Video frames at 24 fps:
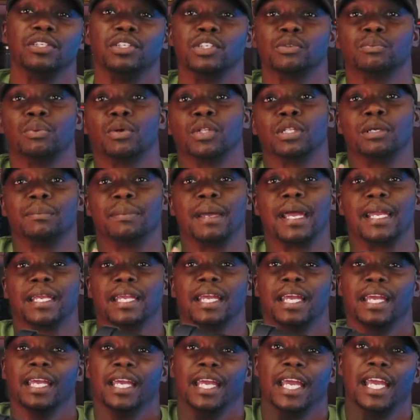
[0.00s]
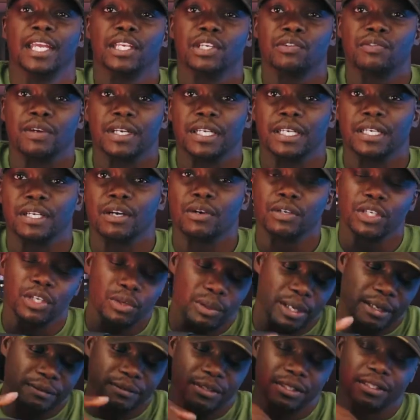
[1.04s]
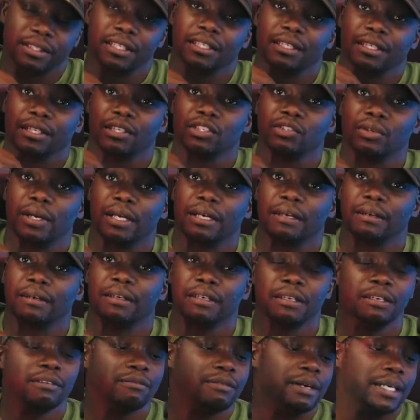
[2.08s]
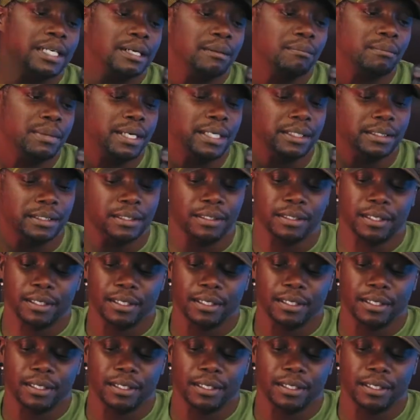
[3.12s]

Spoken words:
just pull it back, and you're ready to go. You don't have to sit there and try to find a button.